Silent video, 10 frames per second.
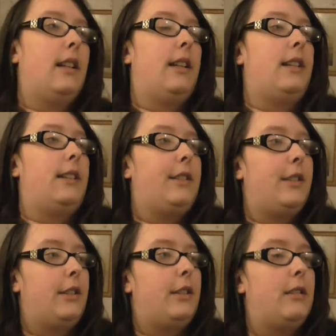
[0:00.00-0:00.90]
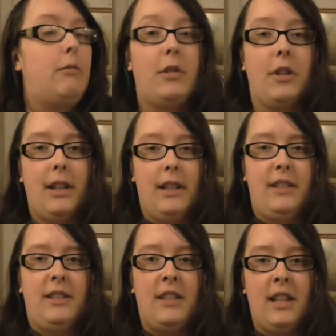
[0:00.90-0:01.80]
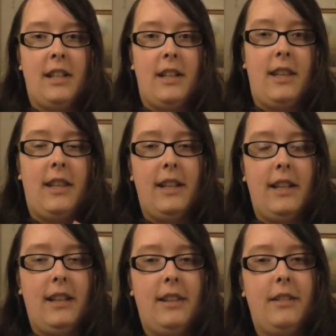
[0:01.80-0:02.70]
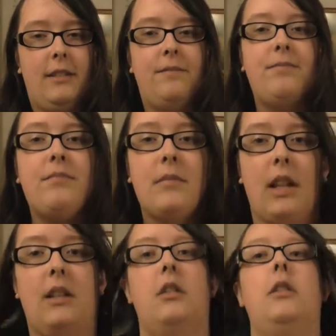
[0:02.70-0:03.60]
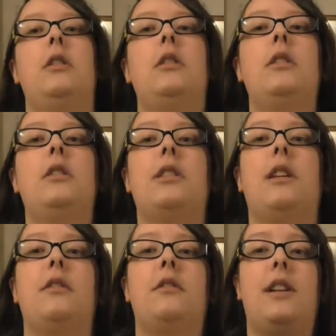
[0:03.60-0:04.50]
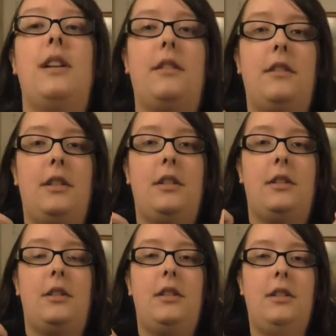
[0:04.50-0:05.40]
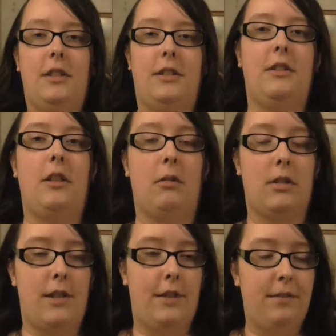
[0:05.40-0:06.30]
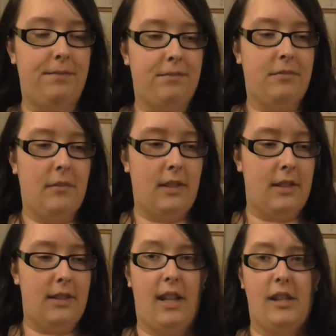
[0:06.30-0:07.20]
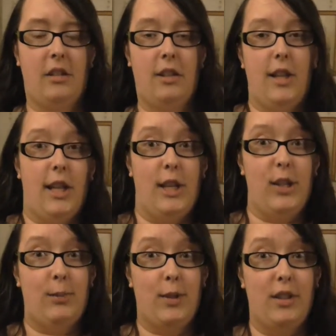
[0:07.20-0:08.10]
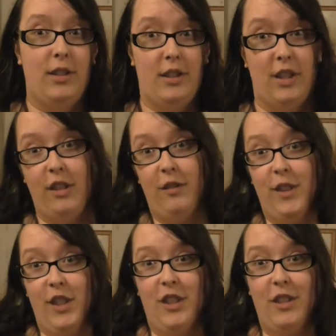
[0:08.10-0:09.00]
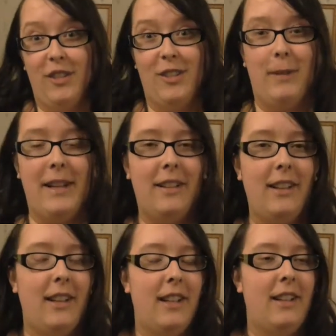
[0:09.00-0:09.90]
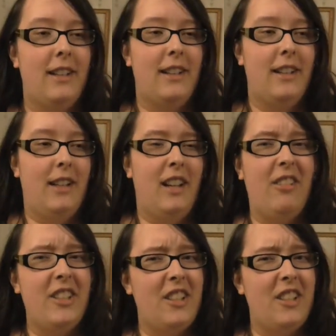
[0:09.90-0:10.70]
And we got a little ticket thing that sat around his shirt, or whatever. Had our names in, it said visitor as well. I